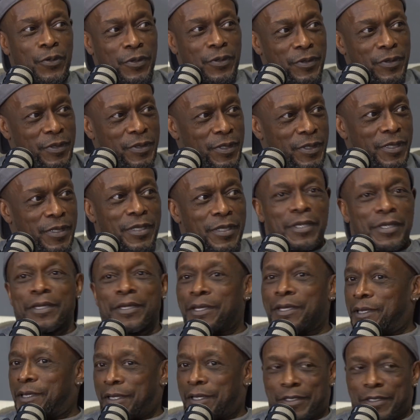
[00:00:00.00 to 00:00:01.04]
go against the grain a
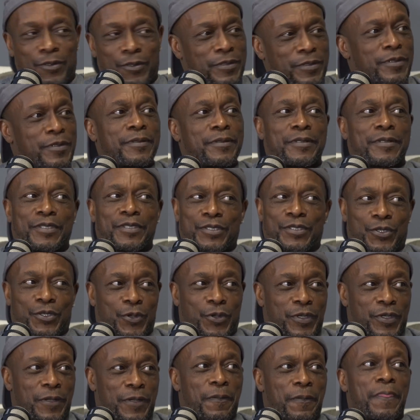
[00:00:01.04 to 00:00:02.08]
little bit? Be
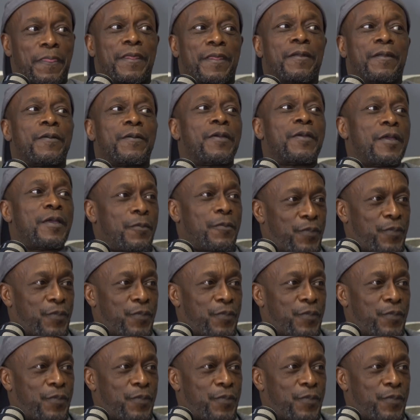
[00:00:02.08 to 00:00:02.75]
your own person.